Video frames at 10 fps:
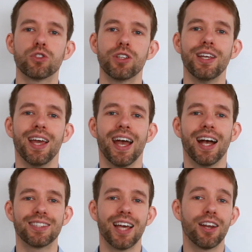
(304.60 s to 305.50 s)
City
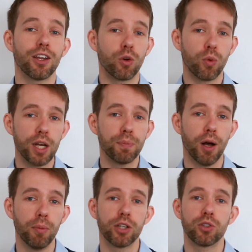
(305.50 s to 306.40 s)
has had a great
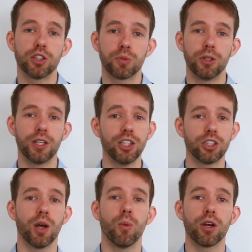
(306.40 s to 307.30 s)
public
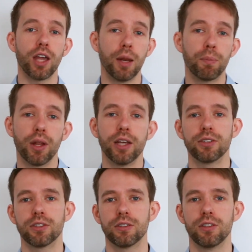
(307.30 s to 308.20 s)
transportation network in
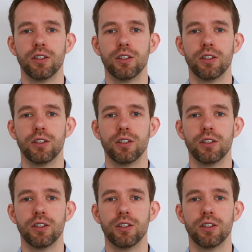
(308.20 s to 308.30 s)
place.